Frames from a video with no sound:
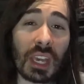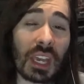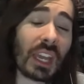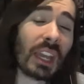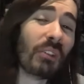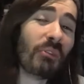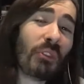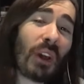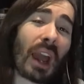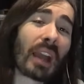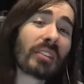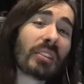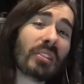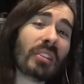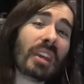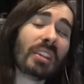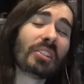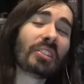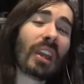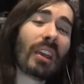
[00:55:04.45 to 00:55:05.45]
In fact,
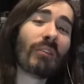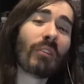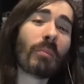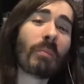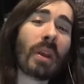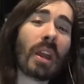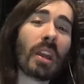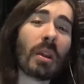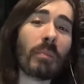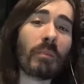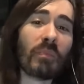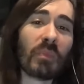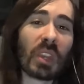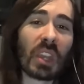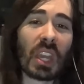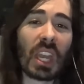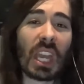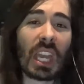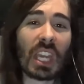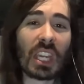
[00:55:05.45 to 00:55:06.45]
they say verbatim,
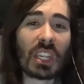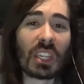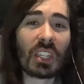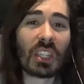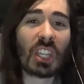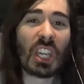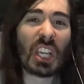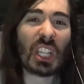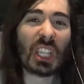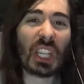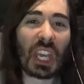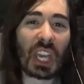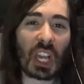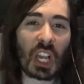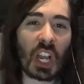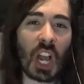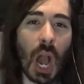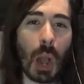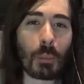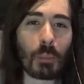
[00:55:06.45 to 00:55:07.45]
"Killing
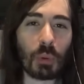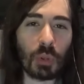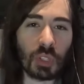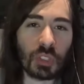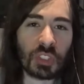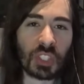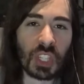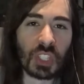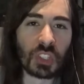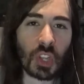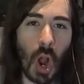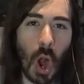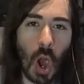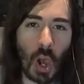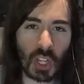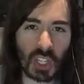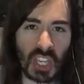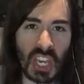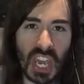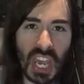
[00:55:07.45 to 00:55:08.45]
couples is our
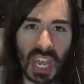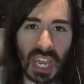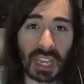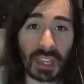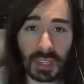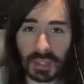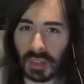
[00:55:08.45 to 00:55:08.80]
kink,"